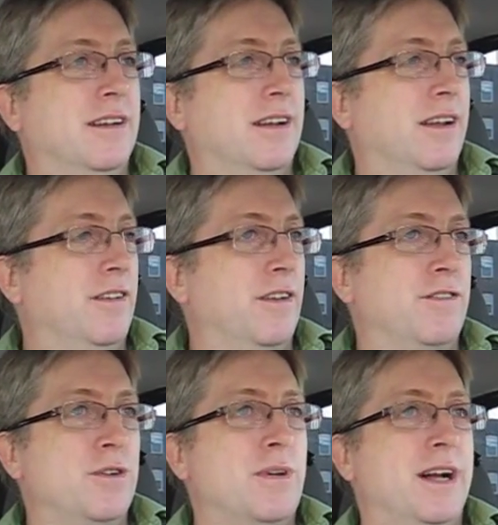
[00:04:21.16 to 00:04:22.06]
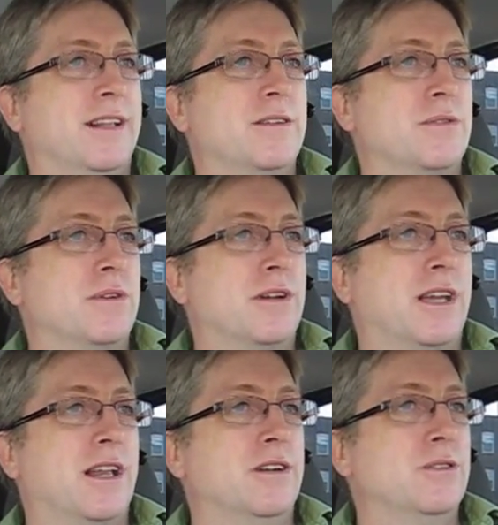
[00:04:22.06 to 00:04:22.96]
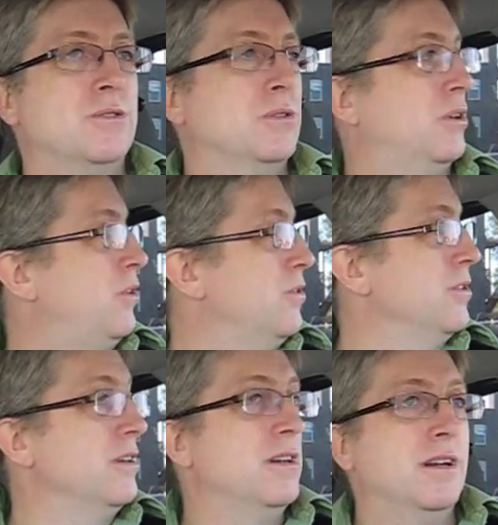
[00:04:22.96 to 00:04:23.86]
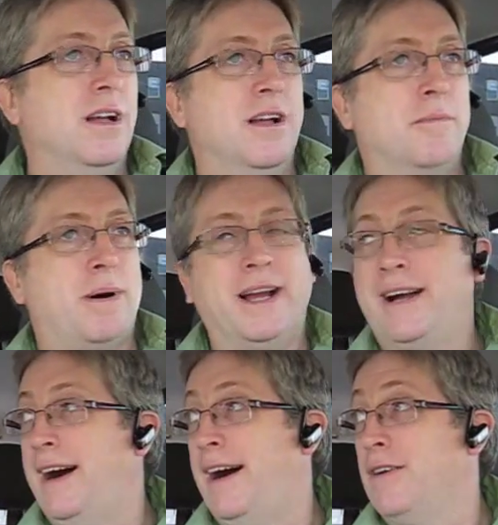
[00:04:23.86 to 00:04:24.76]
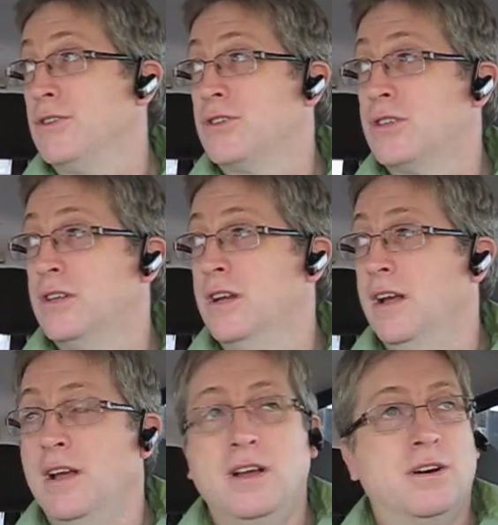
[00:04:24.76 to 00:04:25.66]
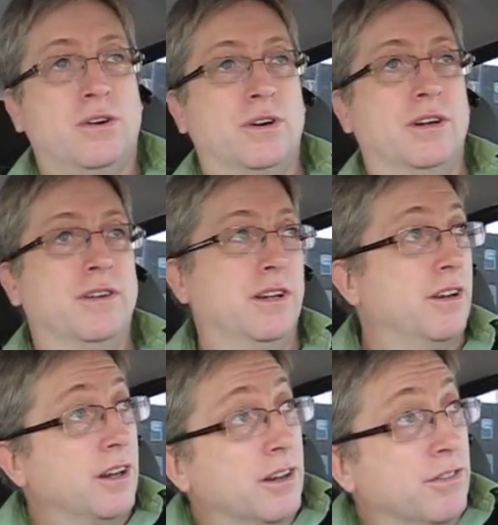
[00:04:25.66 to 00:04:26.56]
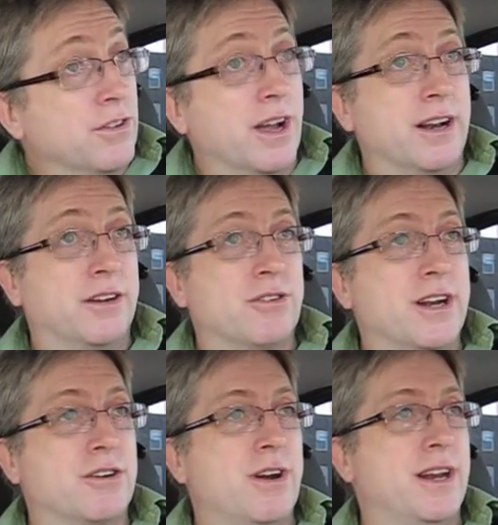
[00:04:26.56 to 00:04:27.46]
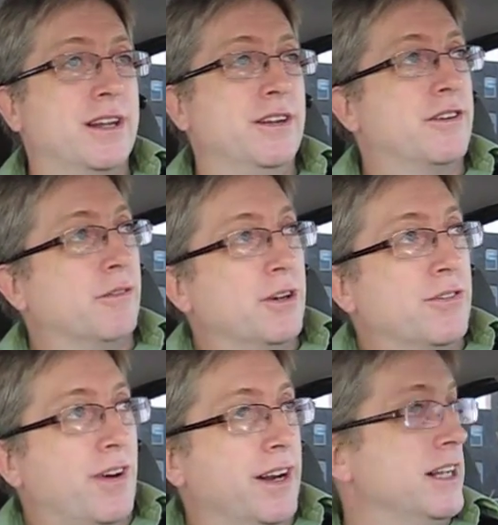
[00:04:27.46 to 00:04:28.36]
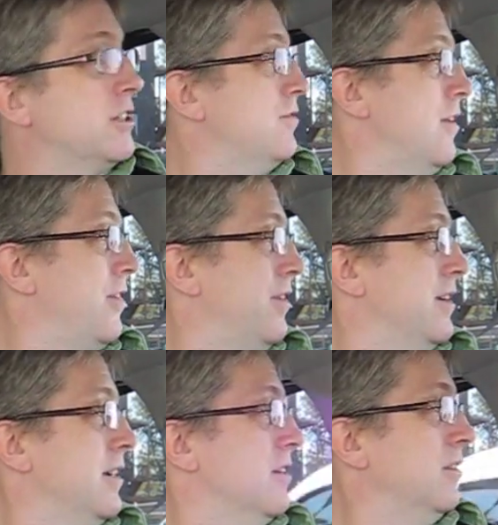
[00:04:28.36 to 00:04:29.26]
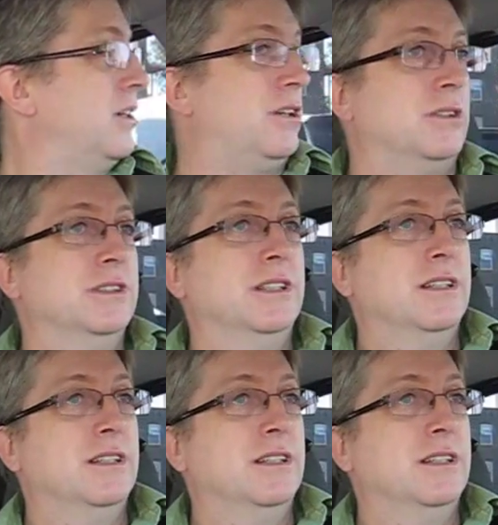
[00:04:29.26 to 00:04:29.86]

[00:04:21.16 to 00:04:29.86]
If you wanted to get a new loan, buy a house, or if you had great credit and you could refinance for a 30-year loan,